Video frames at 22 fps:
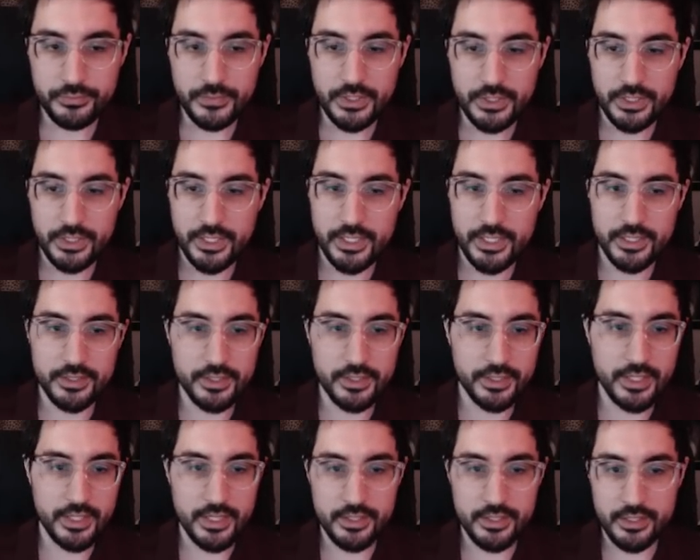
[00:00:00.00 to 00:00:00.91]
And
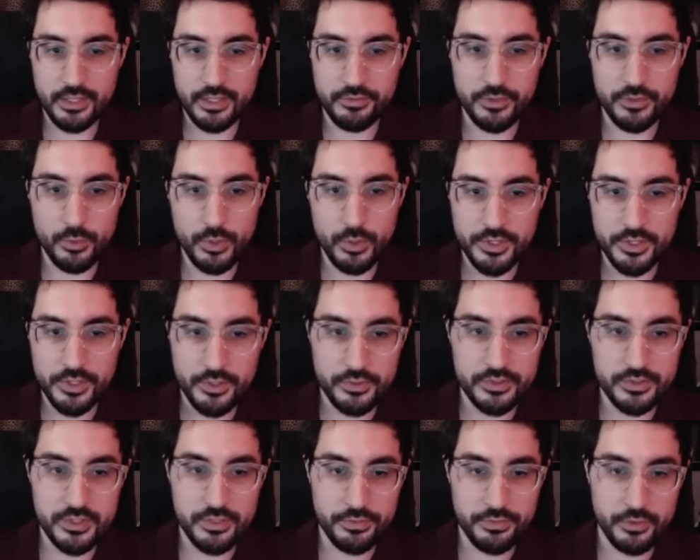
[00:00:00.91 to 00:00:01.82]
again, if you want to use
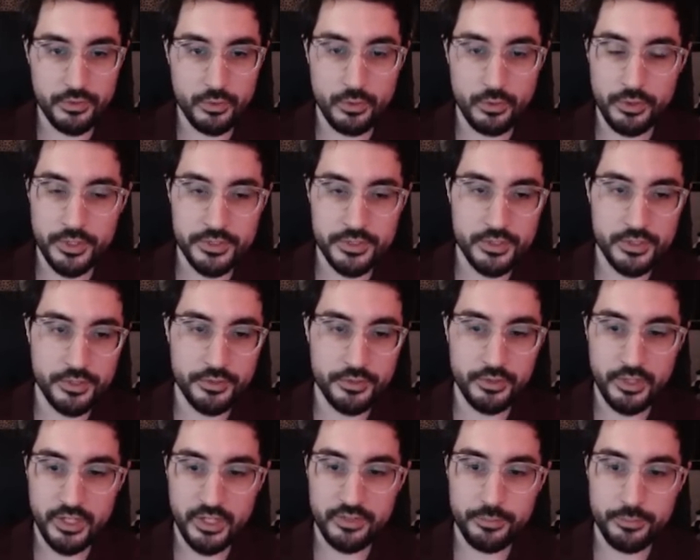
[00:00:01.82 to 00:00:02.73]
different auras on your
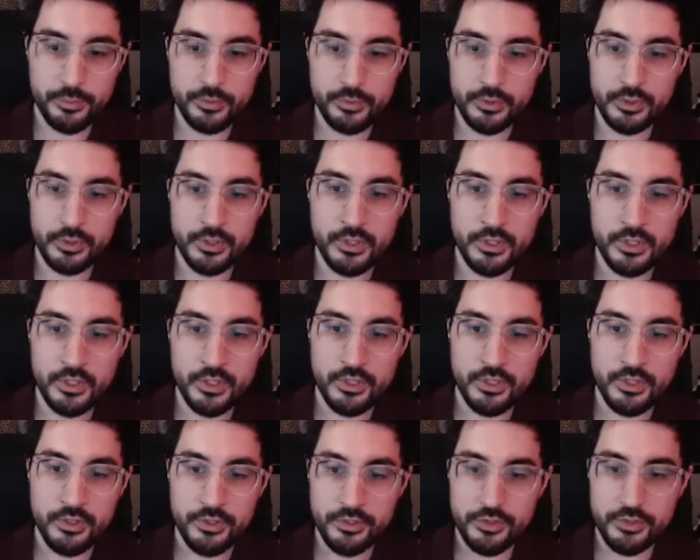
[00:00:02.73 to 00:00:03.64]
life pool,
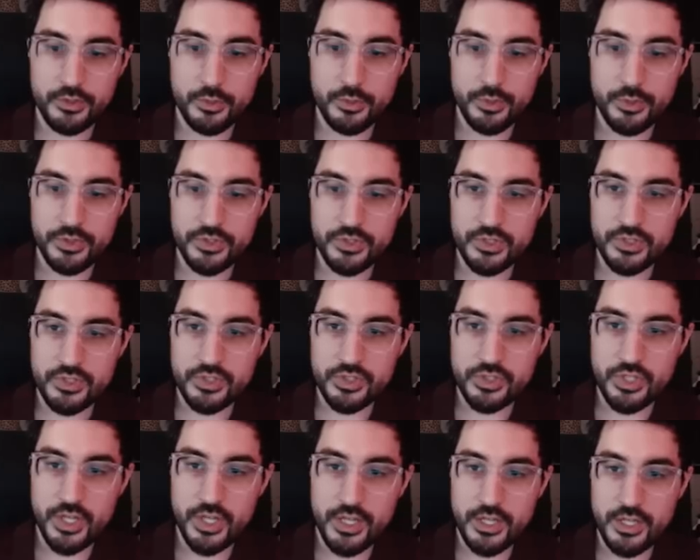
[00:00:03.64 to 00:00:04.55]
you would just
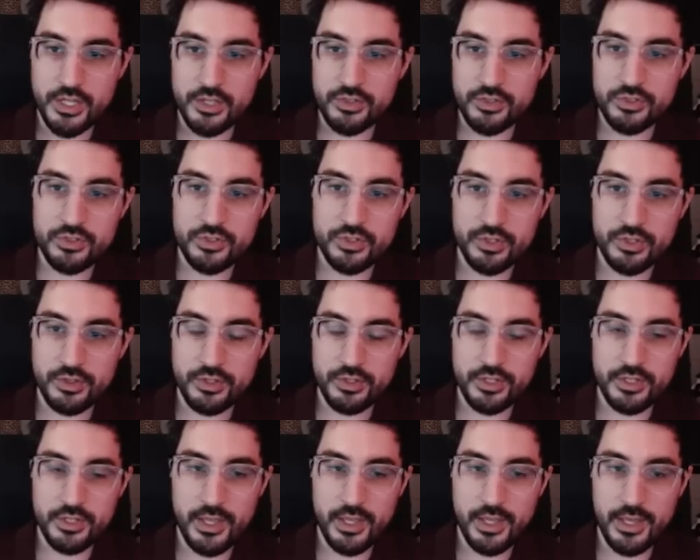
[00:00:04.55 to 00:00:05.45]
change
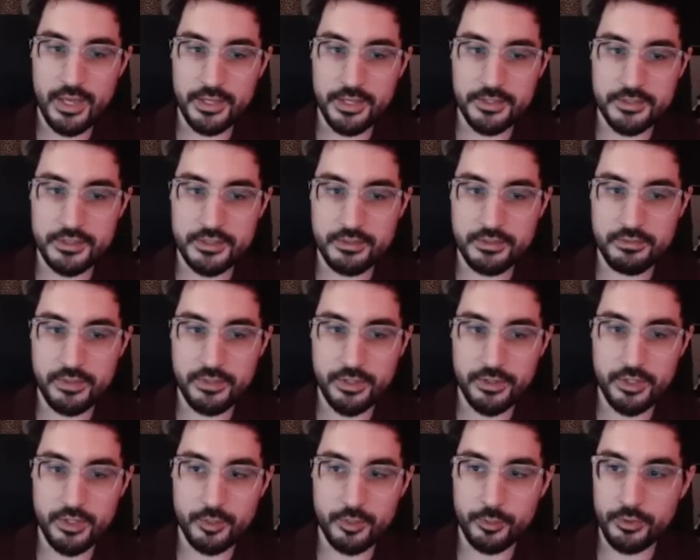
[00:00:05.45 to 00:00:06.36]
the X
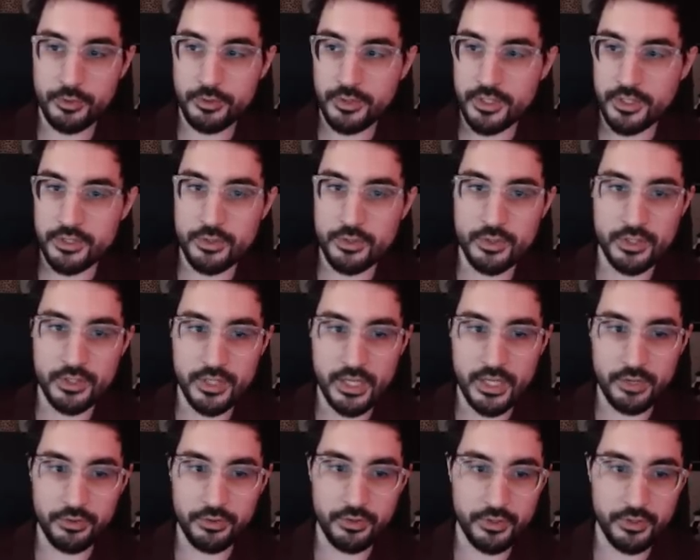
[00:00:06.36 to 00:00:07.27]
variable and you can
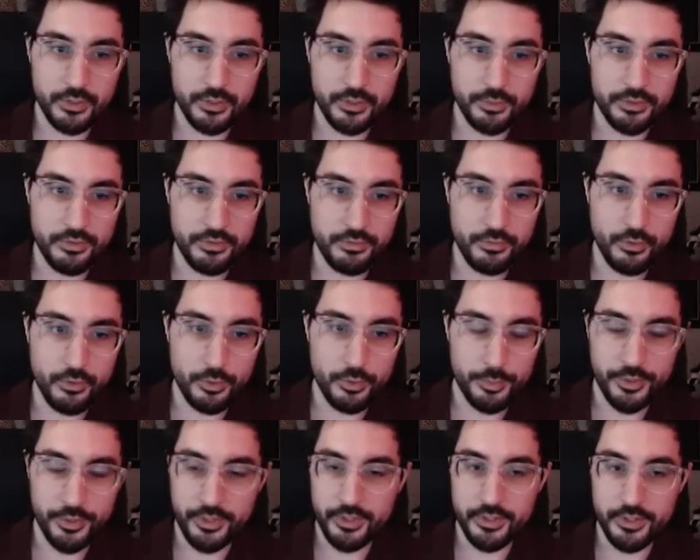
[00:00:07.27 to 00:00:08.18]
calculate it with the
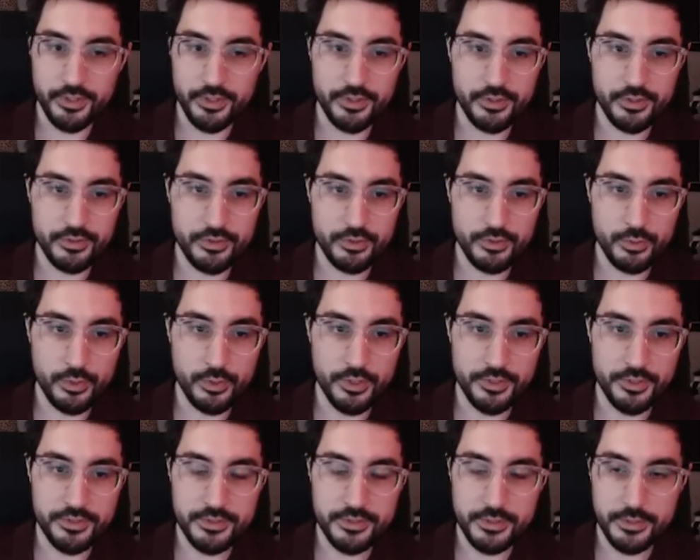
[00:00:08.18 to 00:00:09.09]
formula you
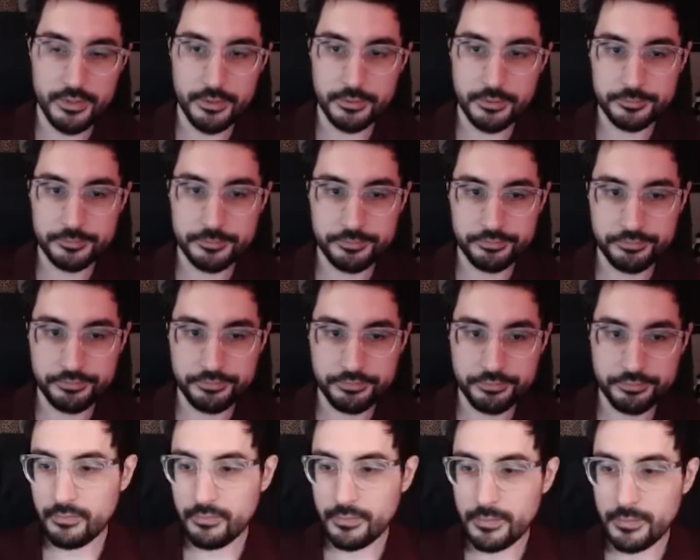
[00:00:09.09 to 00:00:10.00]
are seeing.
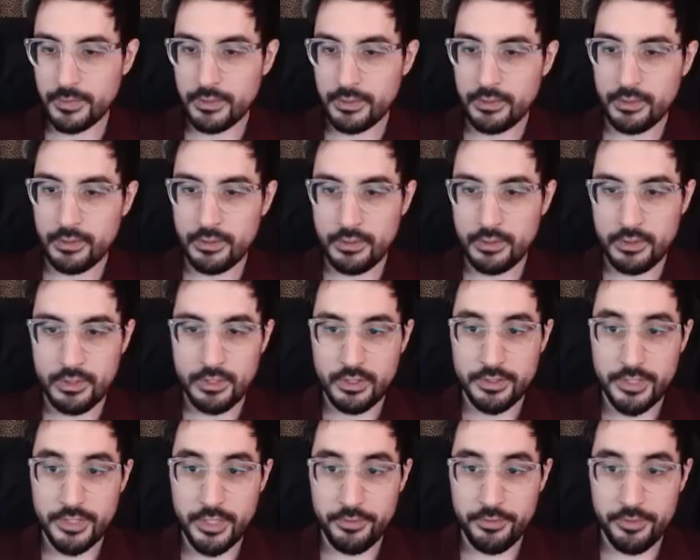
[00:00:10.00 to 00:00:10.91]

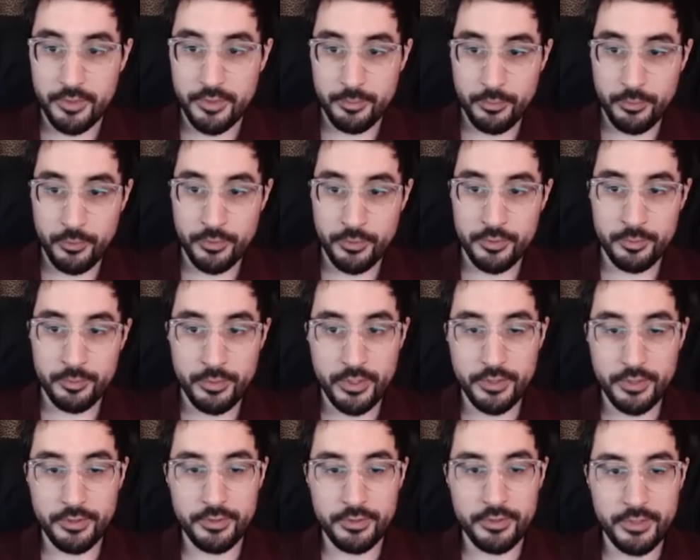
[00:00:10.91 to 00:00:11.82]
Now the important
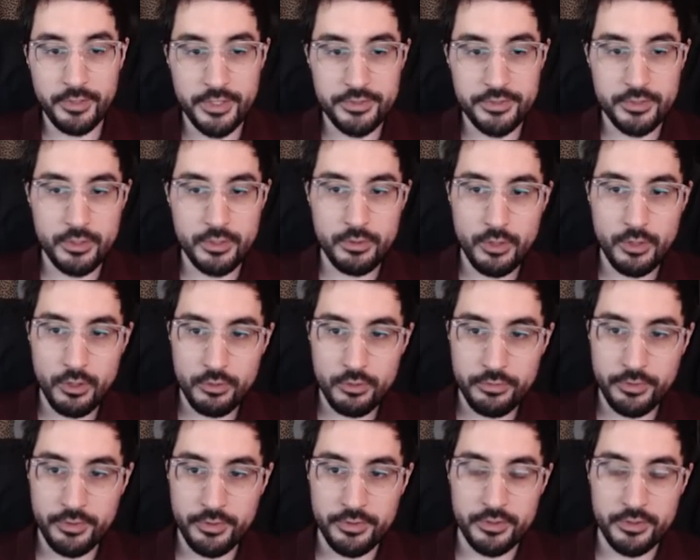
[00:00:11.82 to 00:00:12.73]
part, let's go
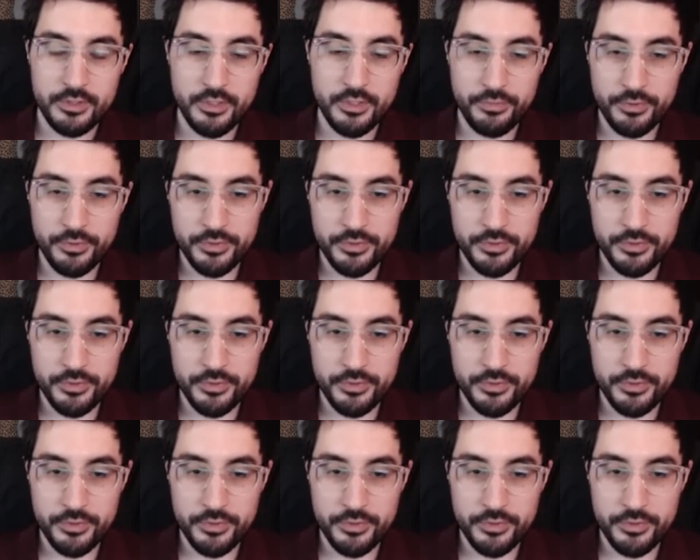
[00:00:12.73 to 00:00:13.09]
over the different